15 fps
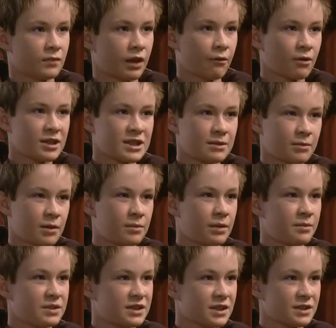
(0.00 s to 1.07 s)
I want to see my
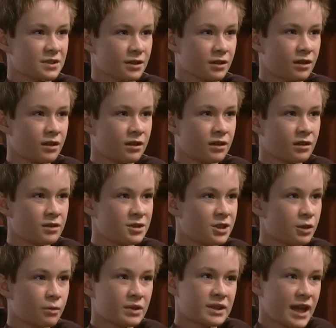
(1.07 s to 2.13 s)
baby sister. Do you
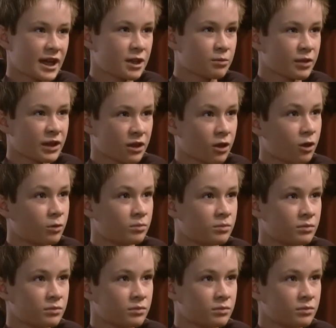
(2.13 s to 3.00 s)
know when Dad could bring her home?